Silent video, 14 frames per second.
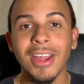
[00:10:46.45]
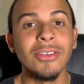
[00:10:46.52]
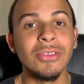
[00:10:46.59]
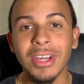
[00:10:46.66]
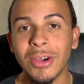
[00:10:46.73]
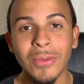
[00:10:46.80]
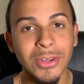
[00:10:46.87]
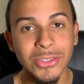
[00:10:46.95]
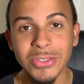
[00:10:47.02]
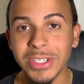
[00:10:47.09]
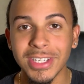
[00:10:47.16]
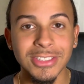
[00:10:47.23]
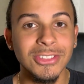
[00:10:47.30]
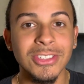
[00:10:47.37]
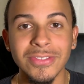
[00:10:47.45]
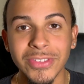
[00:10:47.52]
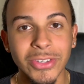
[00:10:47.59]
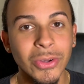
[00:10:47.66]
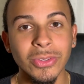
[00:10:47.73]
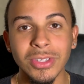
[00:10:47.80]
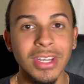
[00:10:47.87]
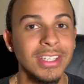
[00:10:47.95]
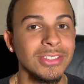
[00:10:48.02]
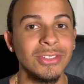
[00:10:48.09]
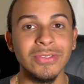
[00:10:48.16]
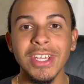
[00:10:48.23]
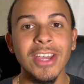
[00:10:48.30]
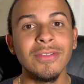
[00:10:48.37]
do not want you guys to even go through that.
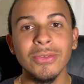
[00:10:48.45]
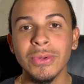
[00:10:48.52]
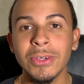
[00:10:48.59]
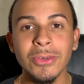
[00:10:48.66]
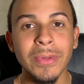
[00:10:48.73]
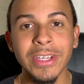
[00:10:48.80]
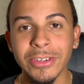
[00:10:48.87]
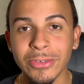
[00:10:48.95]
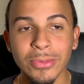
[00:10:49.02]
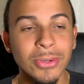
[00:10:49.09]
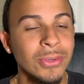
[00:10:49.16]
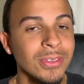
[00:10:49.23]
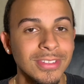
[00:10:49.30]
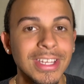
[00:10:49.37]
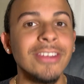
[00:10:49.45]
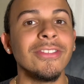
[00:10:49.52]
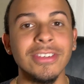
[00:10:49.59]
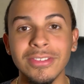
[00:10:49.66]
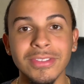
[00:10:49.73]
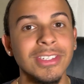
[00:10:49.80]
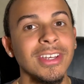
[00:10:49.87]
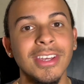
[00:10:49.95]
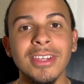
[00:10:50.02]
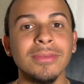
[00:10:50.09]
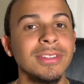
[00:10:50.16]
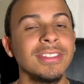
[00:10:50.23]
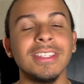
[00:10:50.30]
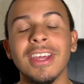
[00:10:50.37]
So if you have a Widowmaker, bro, get rid of it. I
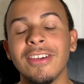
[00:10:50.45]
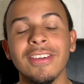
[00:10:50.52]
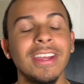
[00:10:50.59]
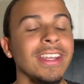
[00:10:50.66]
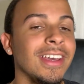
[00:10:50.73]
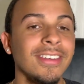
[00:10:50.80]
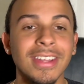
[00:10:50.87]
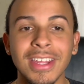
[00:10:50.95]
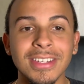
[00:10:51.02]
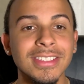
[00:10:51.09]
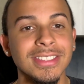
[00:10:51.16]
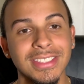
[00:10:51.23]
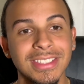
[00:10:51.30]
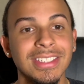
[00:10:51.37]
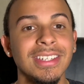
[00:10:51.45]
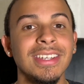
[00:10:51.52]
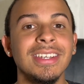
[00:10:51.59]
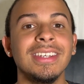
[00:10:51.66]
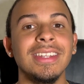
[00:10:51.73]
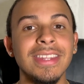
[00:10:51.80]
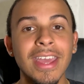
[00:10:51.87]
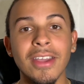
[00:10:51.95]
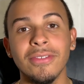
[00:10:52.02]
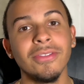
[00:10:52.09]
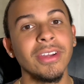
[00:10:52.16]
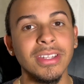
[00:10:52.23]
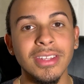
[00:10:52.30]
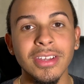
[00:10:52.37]
am telling you that right now. That is
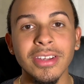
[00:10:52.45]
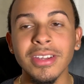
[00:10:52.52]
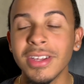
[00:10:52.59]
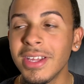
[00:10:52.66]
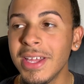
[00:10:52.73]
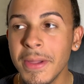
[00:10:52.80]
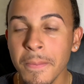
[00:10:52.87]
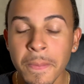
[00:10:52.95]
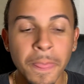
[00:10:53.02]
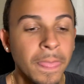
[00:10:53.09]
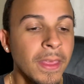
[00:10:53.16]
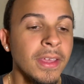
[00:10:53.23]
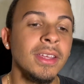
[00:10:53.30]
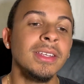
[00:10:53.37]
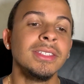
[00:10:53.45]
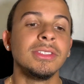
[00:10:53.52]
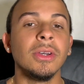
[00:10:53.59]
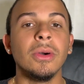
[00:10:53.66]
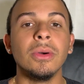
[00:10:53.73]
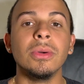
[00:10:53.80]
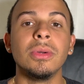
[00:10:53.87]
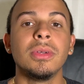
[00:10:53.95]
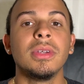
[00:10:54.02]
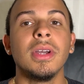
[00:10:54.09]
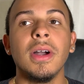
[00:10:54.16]
death right there. So